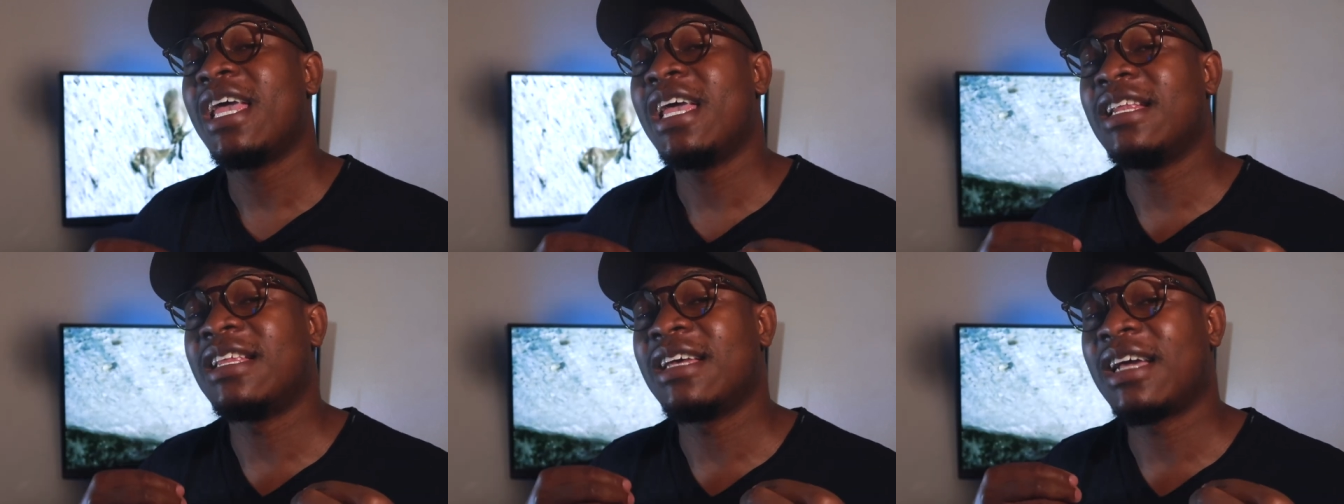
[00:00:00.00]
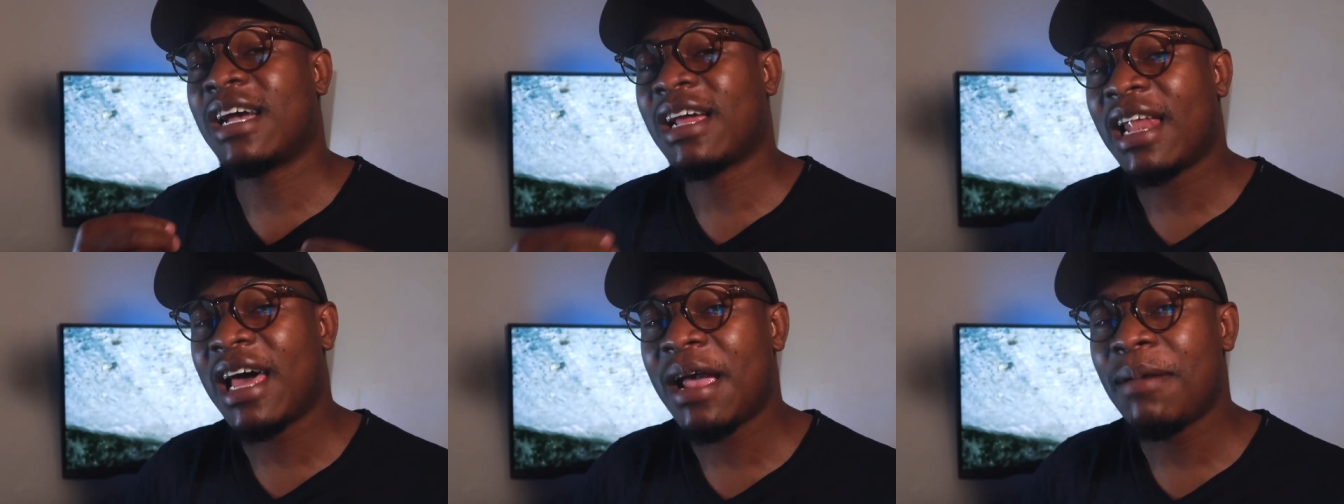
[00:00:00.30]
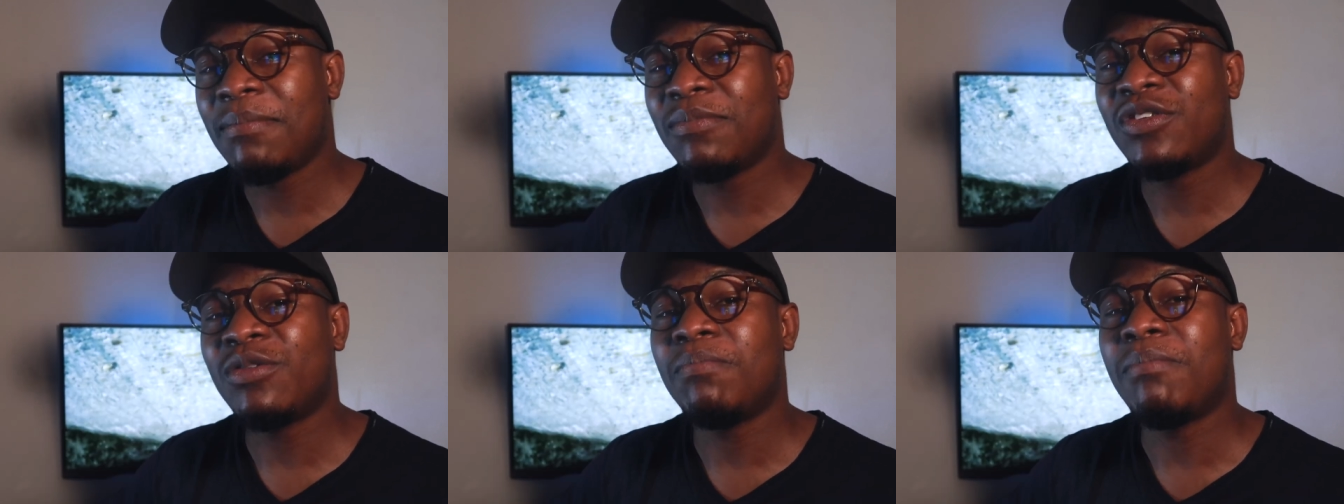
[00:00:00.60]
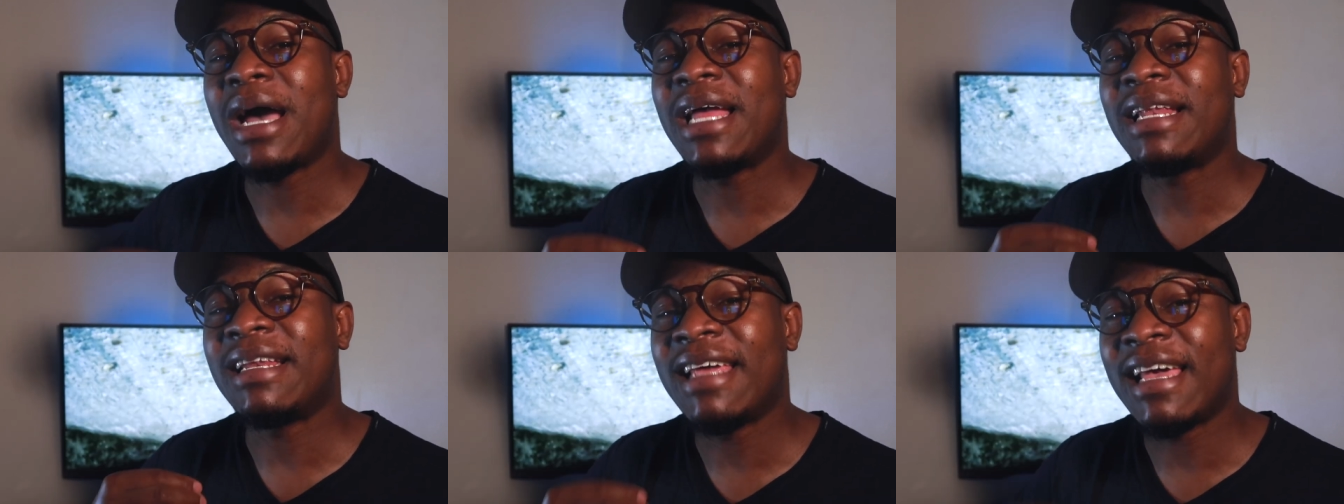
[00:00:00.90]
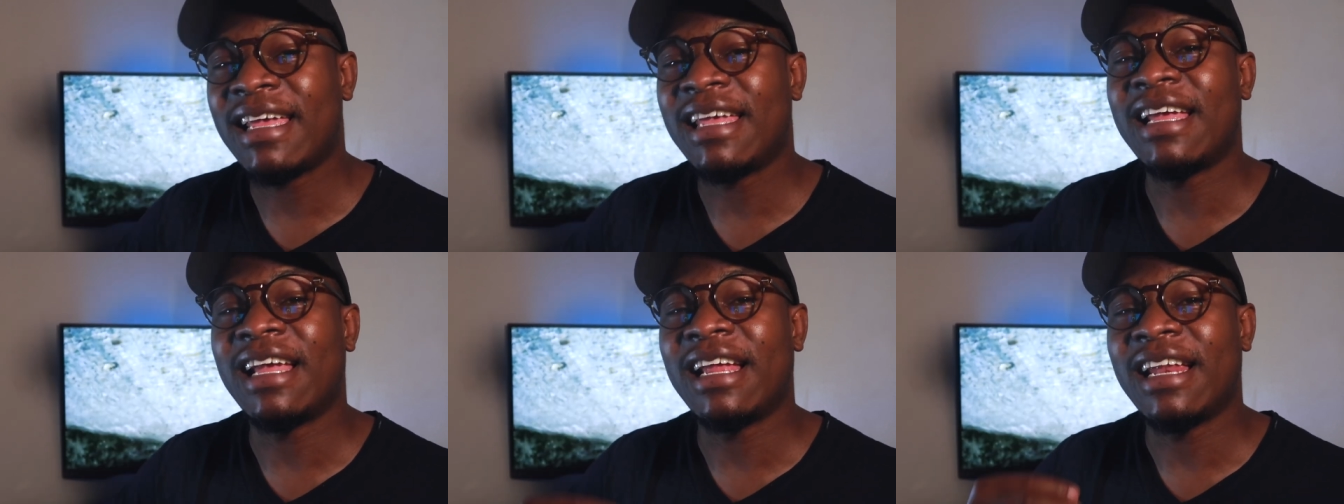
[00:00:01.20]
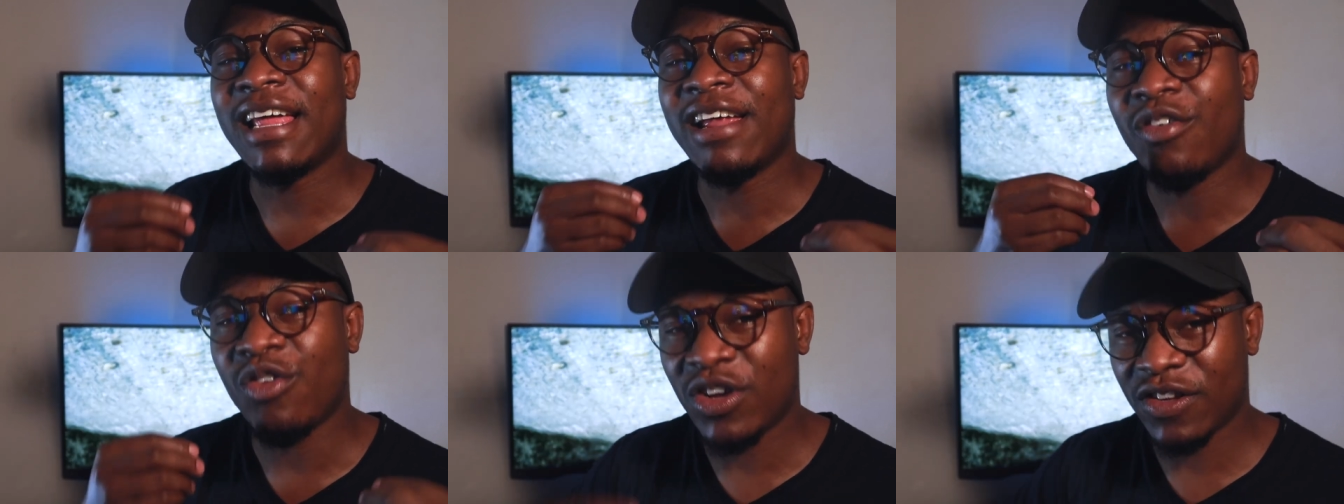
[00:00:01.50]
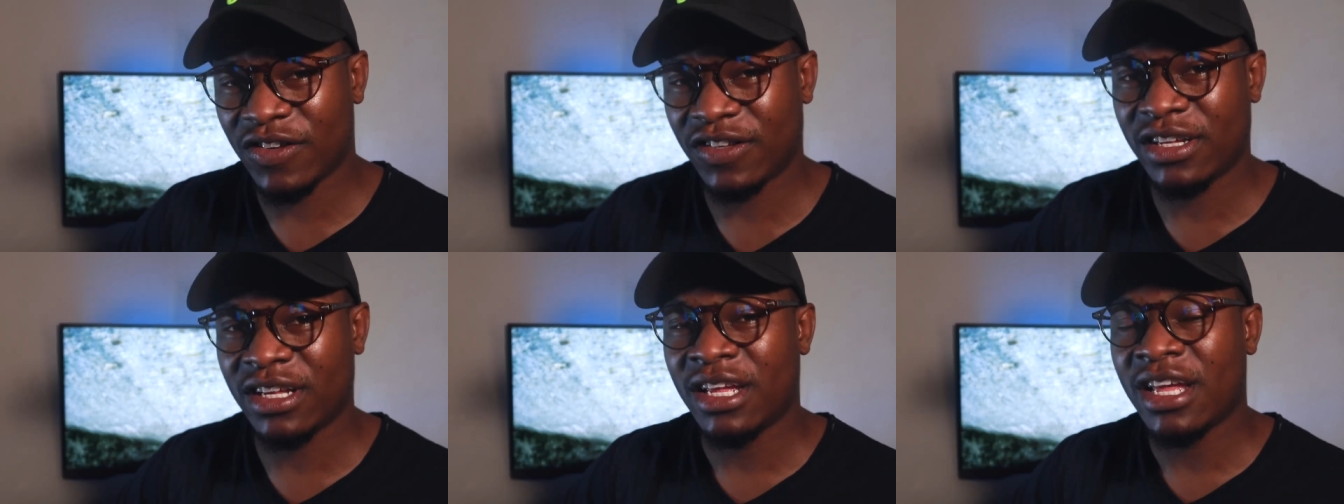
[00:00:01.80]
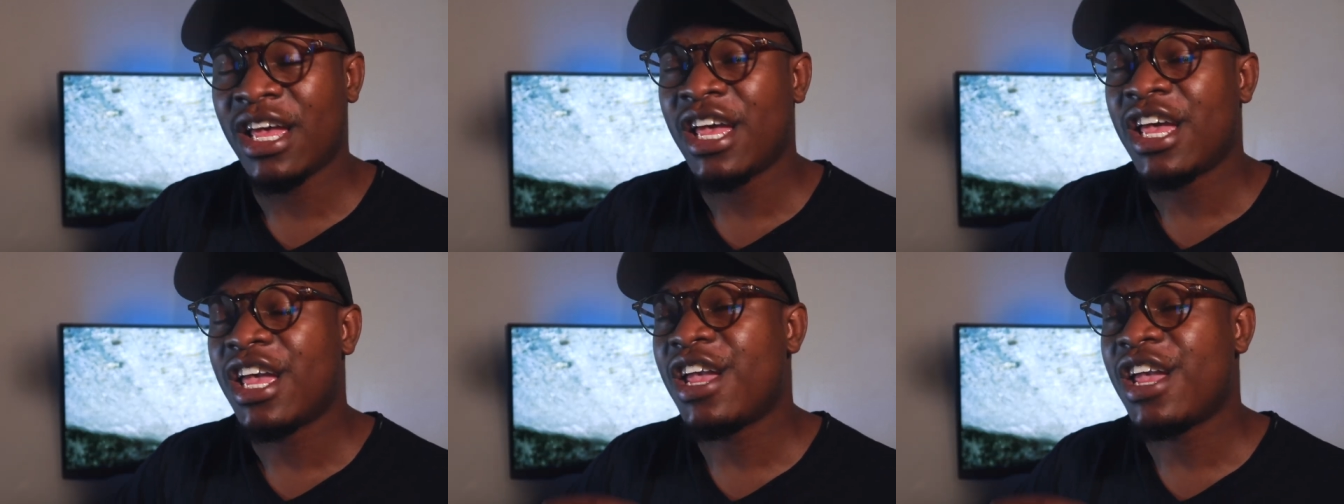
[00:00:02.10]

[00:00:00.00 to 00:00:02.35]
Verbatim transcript: It climbs by taking the risk